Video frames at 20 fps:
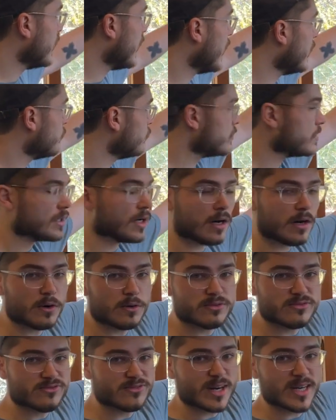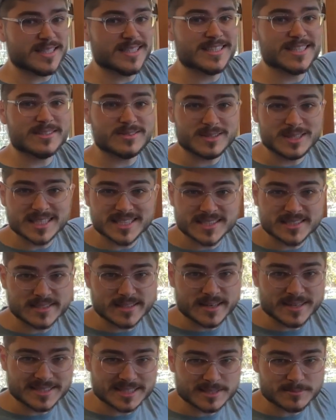I would call fun to listen
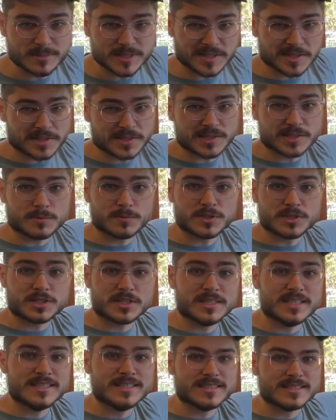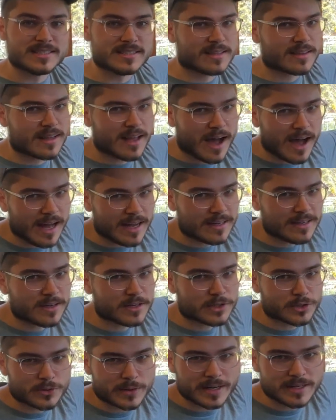on speakers, which is not a
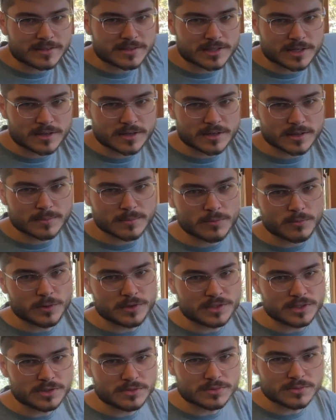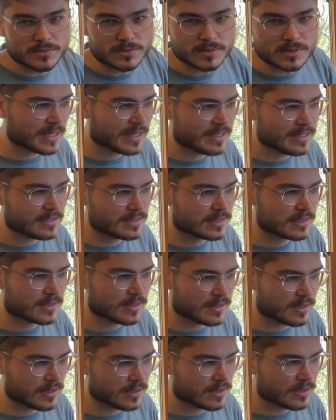great term when you get into
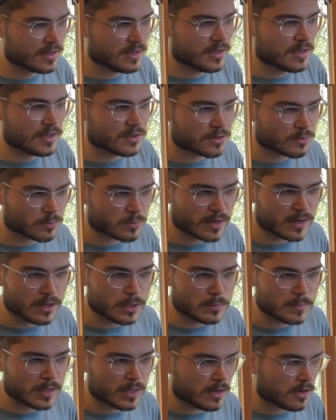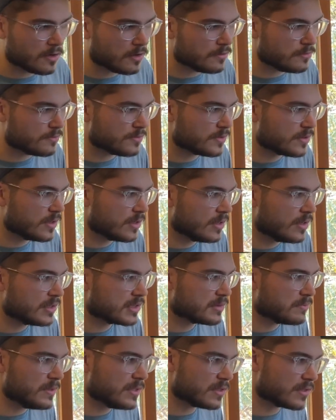the realm of
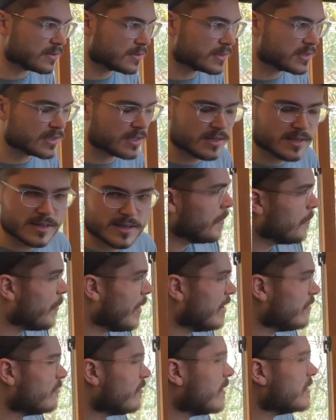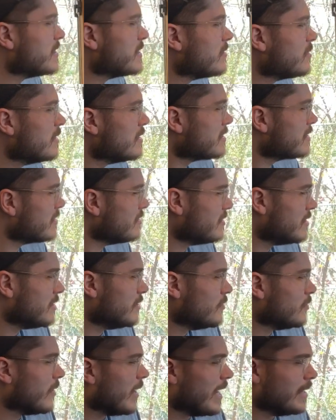speakers. By fun to listen
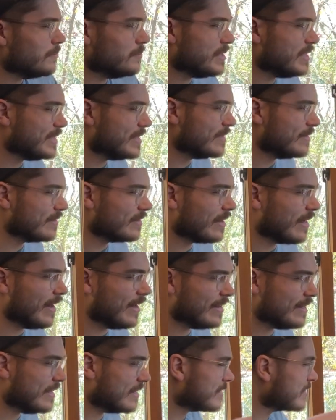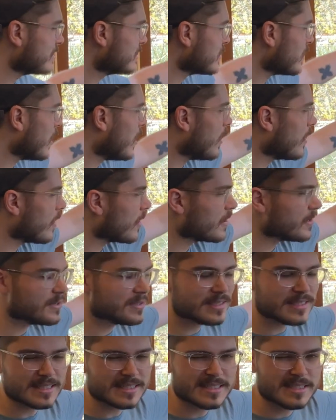to, I mean that it's
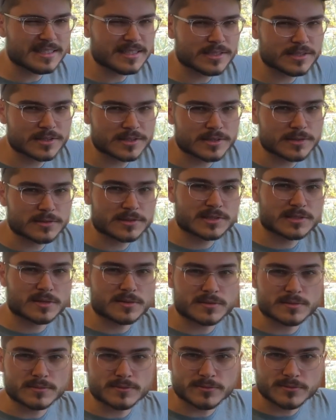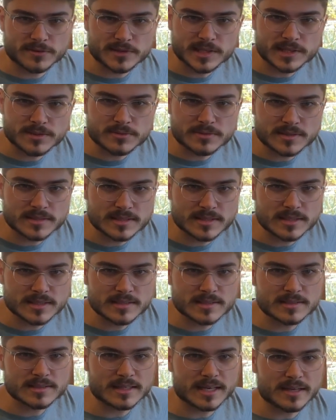hard to hear certain
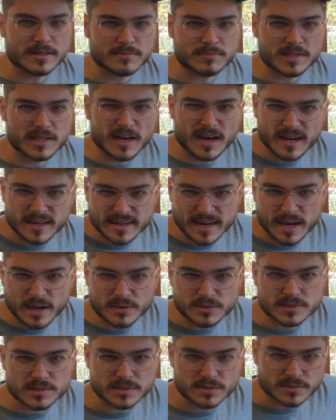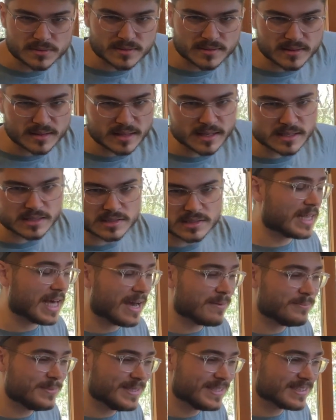frequencies and cut out certain things.
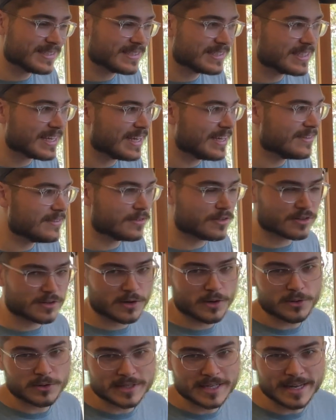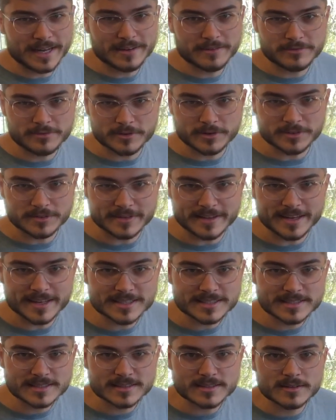That being said, they're okay for
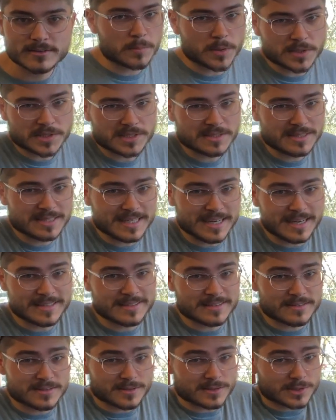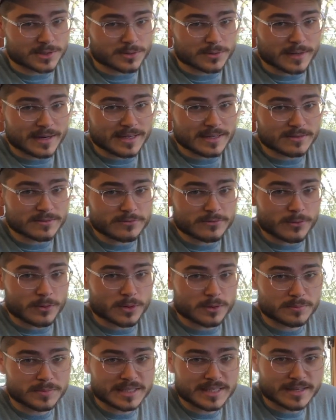this. Personally, I think they're great for
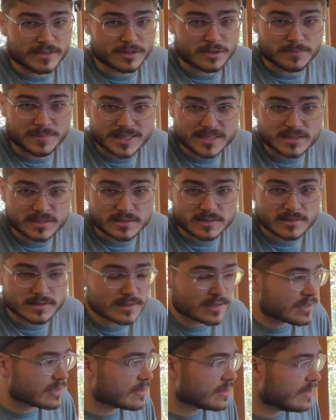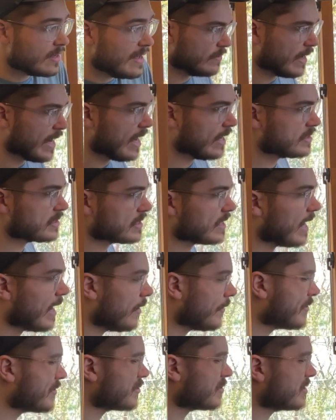beginner mixers. As to
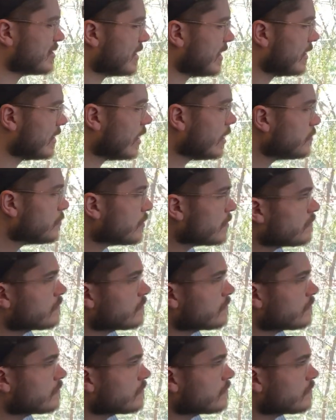how they're set up,